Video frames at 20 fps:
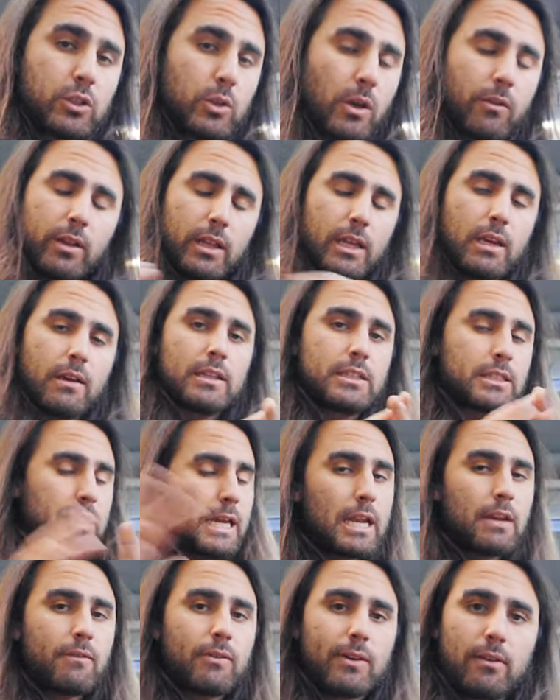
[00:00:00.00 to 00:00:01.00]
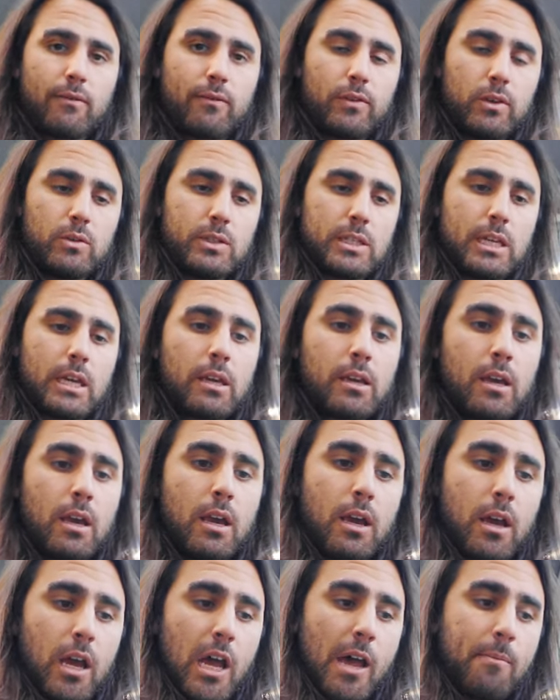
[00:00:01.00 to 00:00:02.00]
So really, it's kind of confusing,
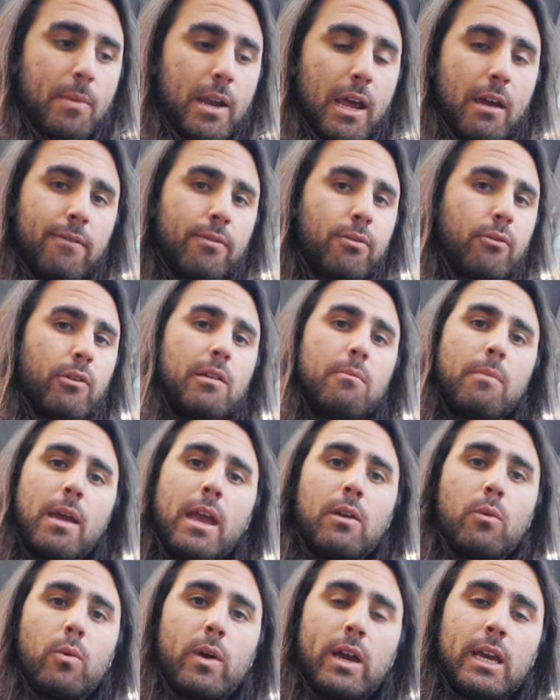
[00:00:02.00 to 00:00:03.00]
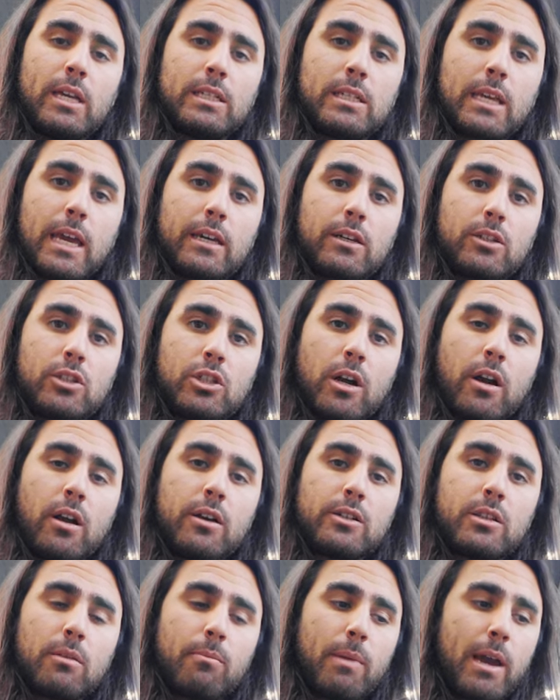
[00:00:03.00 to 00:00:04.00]
um, but I have three main ways I could
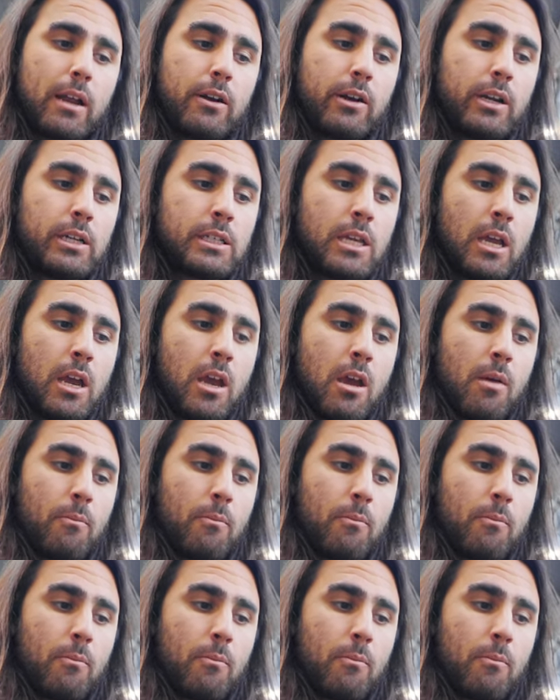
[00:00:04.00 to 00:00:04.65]
charge the batteries.